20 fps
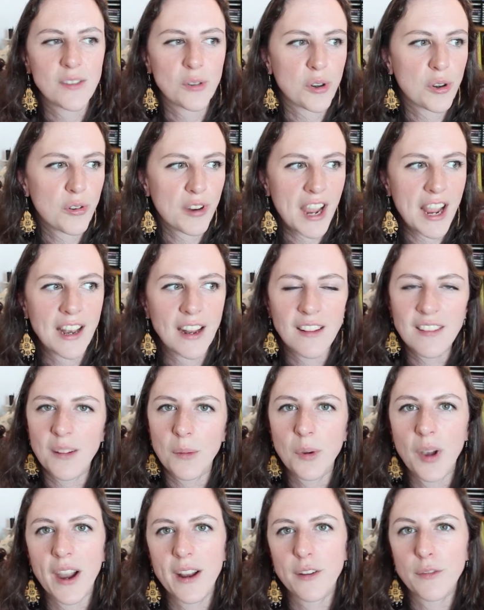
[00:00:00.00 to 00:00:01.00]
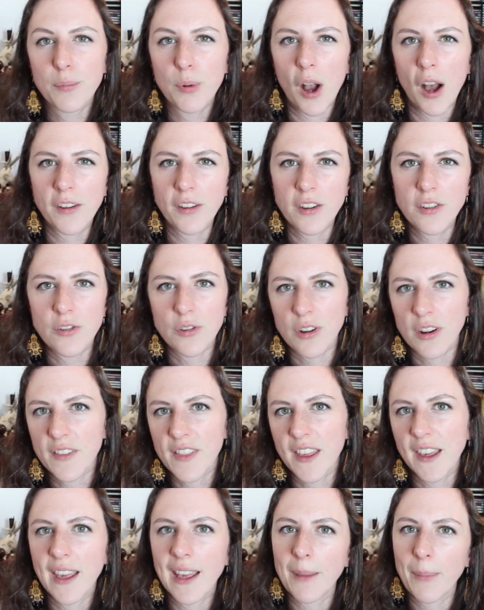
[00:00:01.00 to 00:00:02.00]
or creating some kind of product or
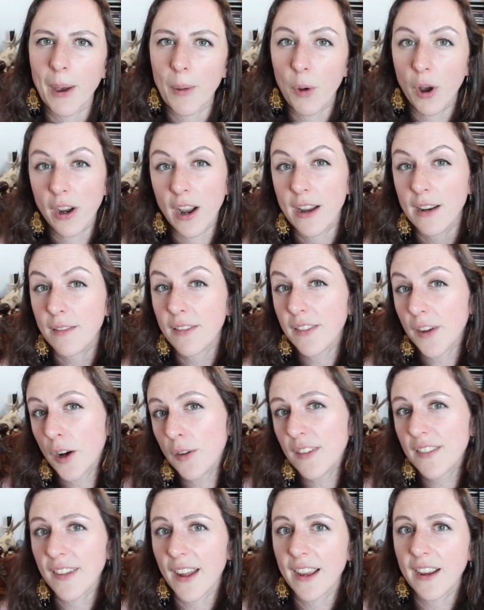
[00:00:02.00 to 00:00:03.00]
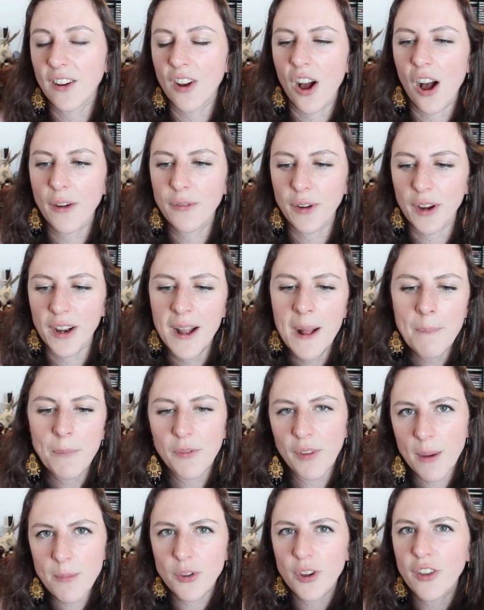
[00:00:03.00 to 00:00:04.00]
thinking about what kind of service I can offer, if
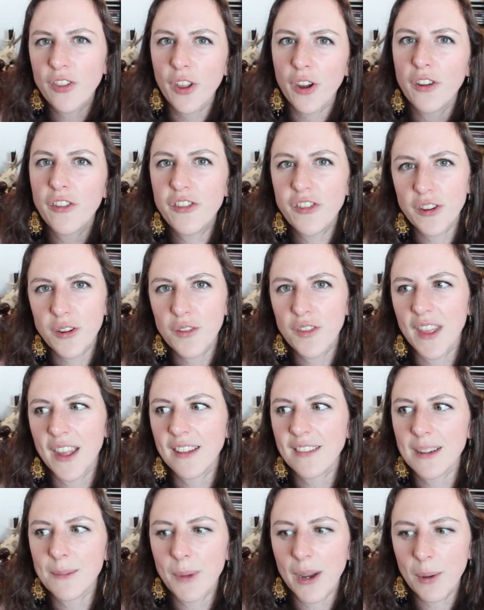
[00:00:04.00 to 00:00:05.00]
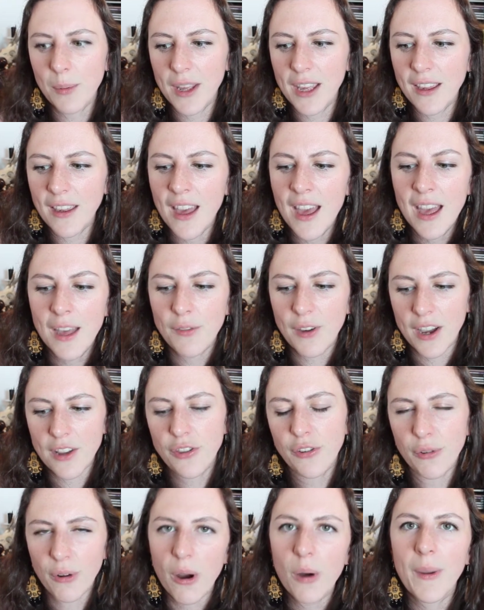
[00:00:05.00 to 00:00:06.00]
I'm doing those two things in my week, if I
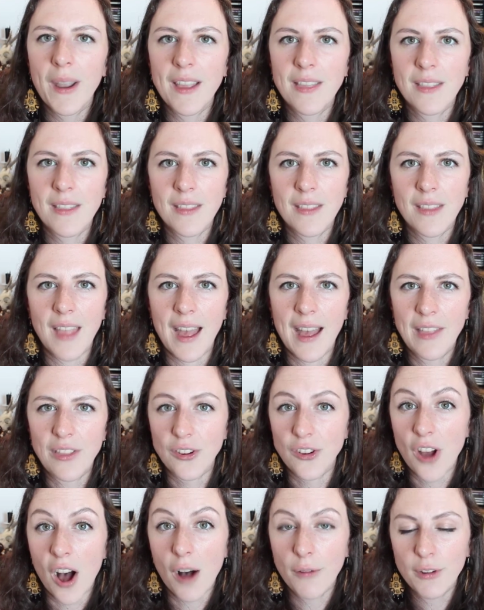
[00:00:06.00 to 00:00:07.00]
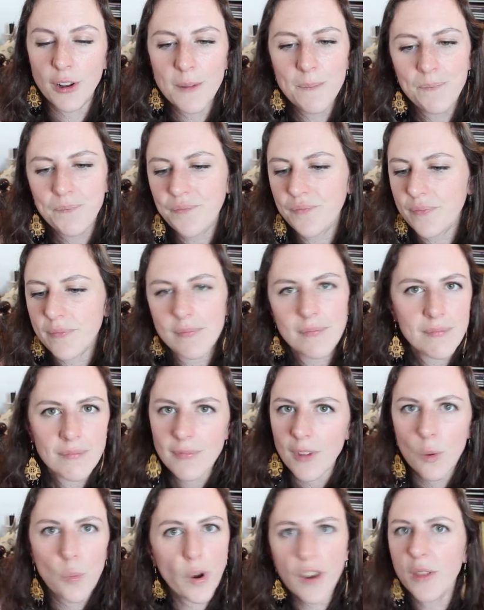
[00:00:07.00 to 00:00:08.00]
throw in the novel,
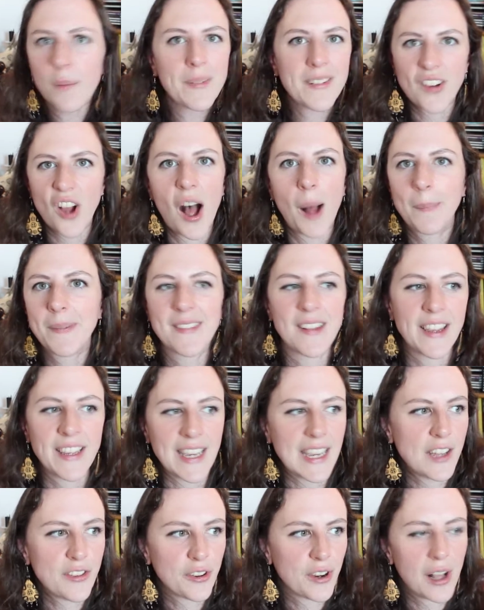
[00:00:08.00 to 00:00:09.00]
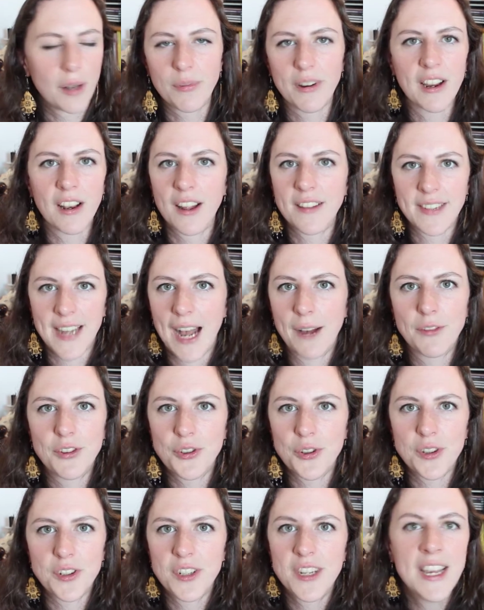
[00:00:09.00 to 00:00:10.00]
one of them stops. Like either I'll realize I haven't
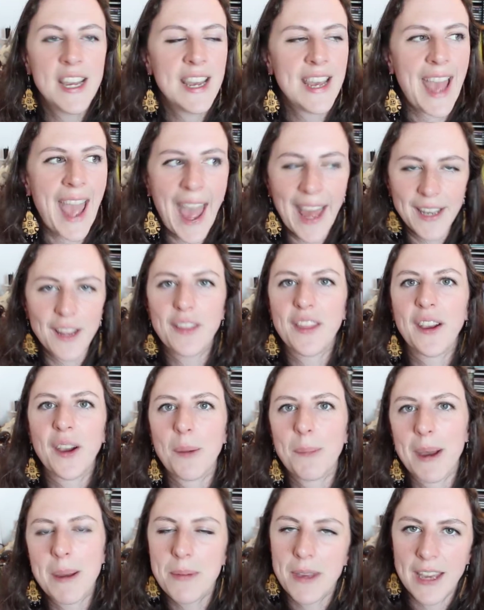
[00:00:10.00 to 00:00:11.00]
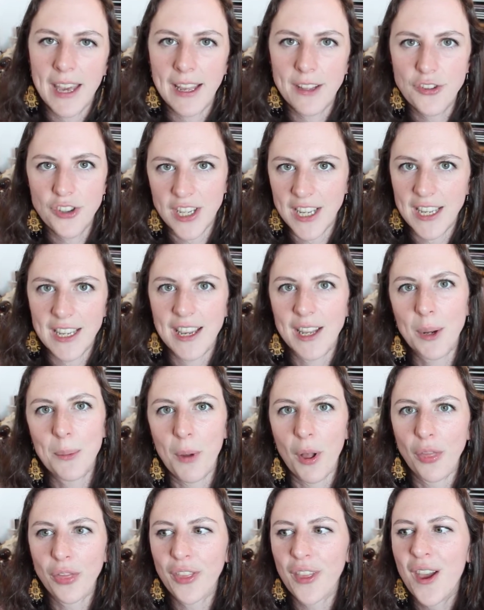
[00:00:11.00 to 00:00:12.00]
done anything on my PhD in a
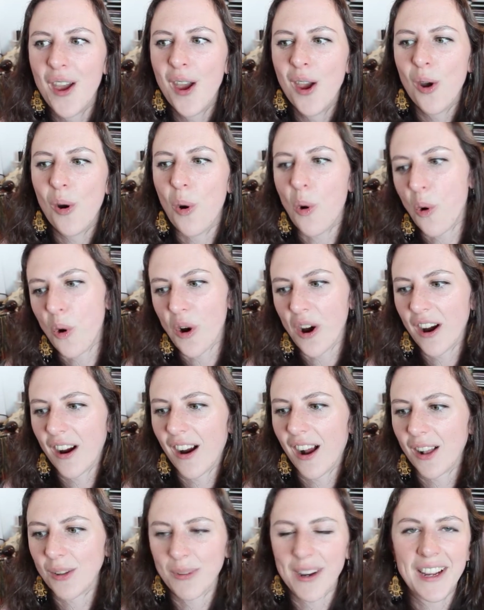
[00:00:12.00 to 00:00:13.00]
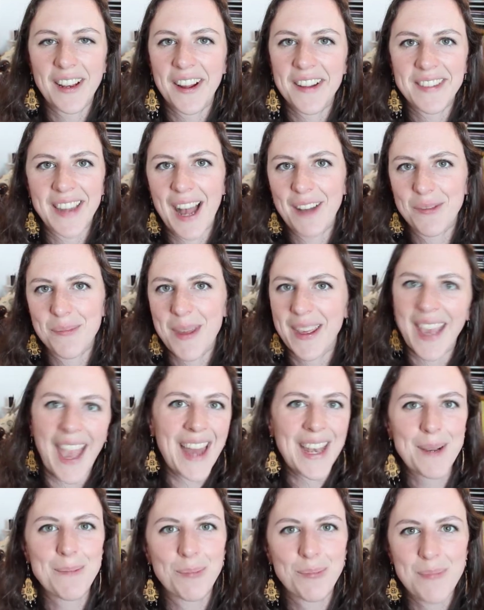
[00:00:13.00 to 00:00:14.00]
month, or I'll realise I haven't made
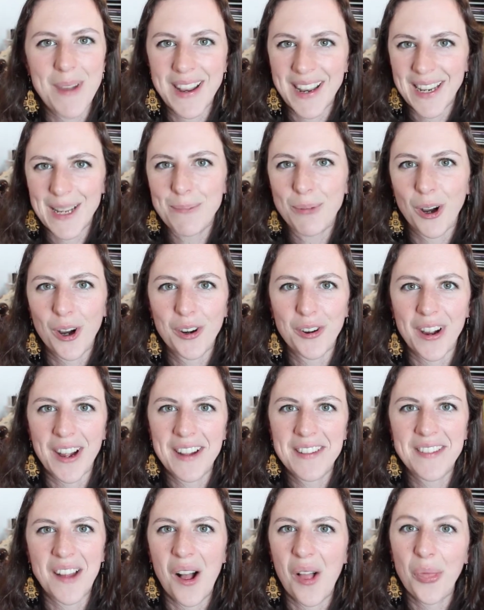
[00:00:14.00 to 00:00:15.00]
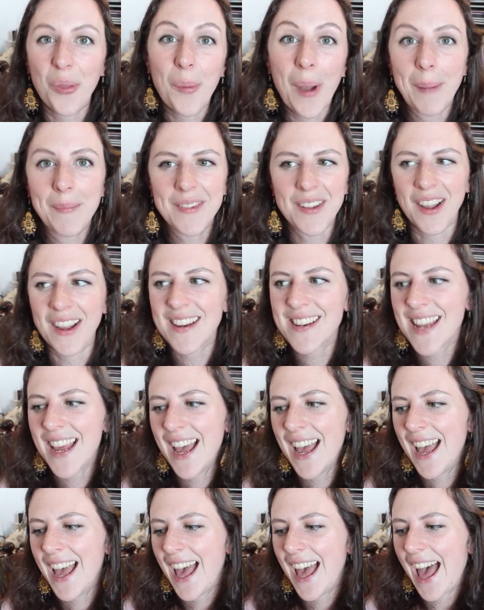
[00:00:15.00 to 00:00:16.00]
any progress on the website.
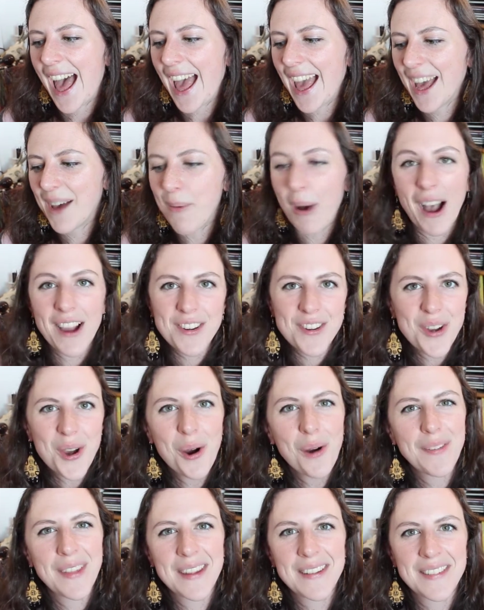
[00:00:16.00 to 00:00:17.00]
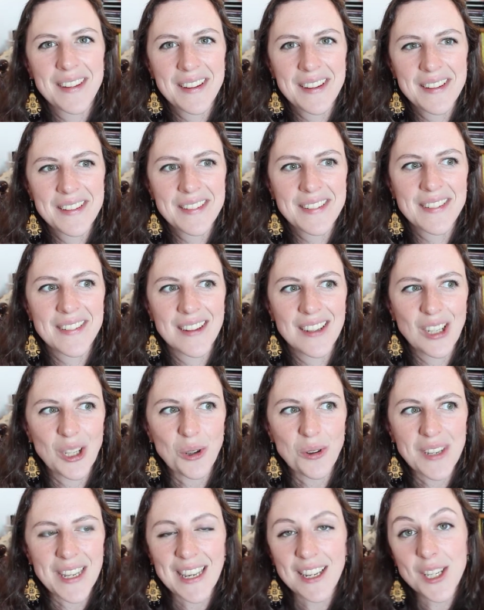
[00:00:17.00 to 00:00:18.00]
I don't know if this is
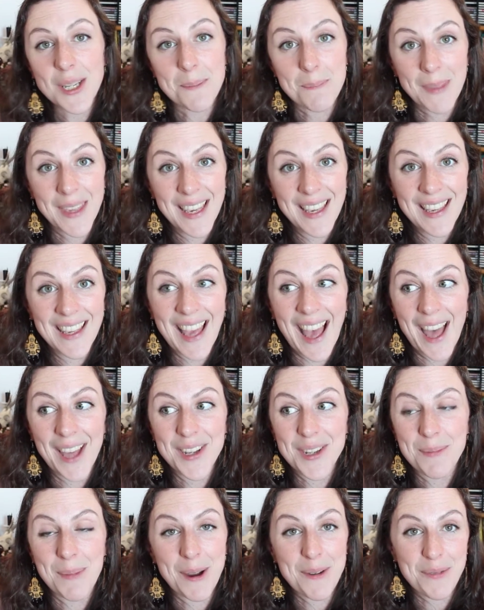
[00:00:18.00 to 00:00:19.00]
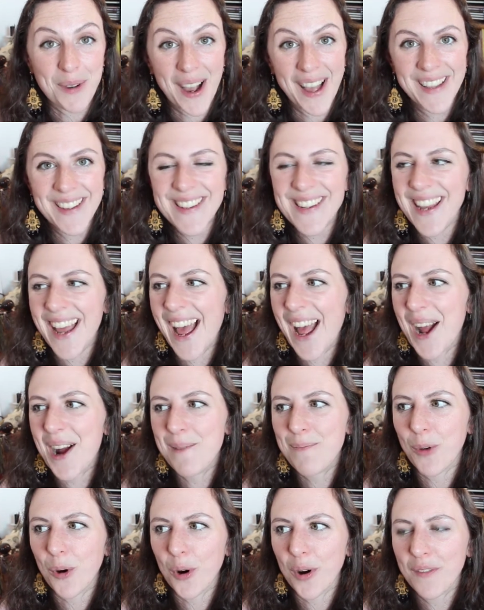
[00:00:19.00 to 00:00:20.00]
unique to me and my friend,
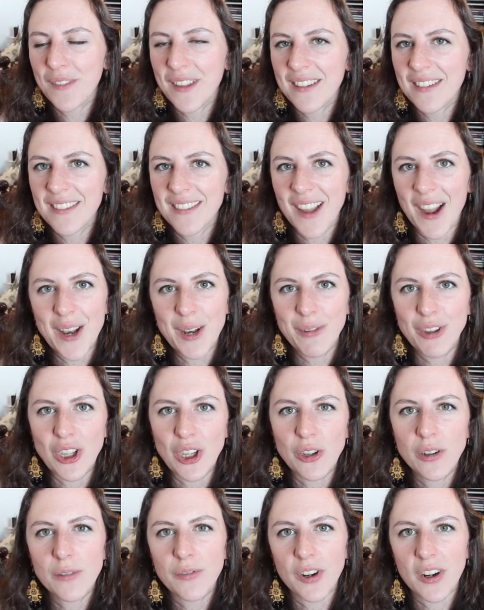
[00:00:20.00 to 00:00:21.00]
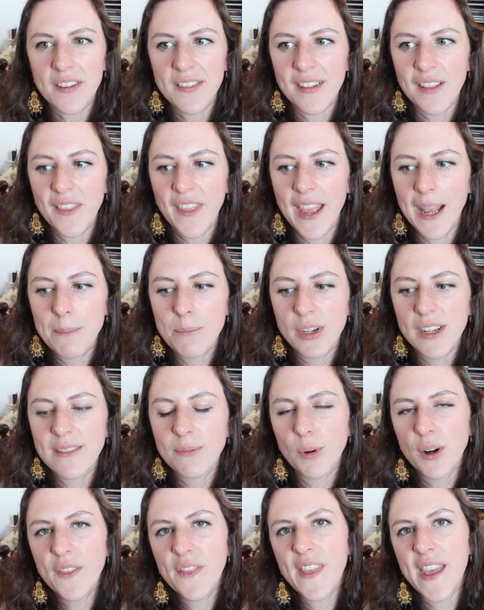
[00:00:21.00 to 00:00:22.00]
or if this is kind of a universal thing, but it's
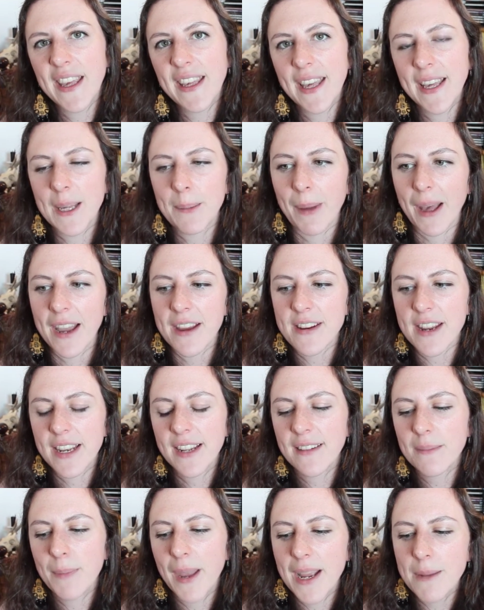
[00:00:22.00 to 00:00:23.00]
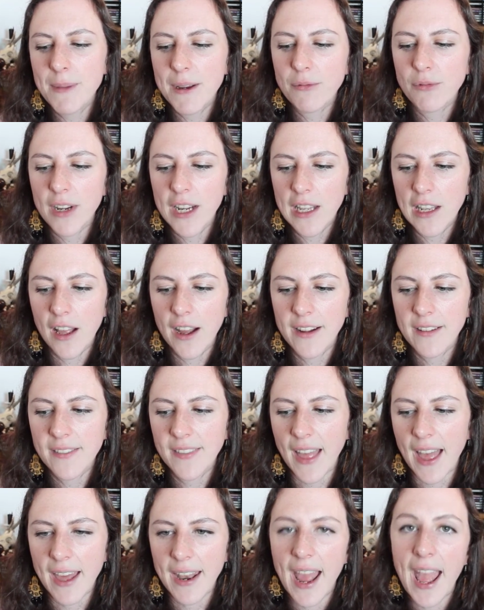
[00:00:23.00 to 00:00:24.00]
worth thinking about. And it's made me realise
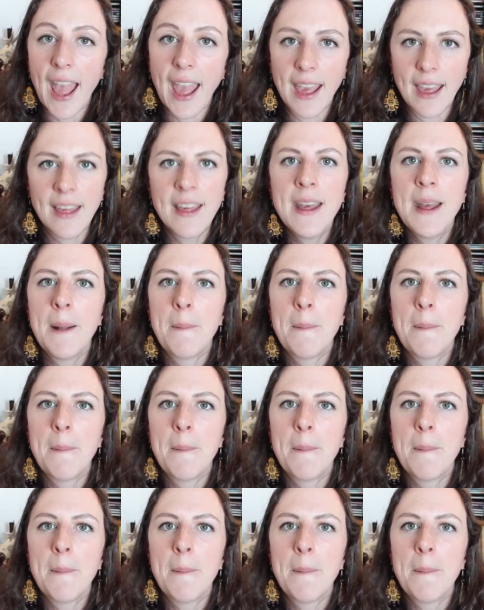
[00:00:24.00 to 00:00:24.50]
that A,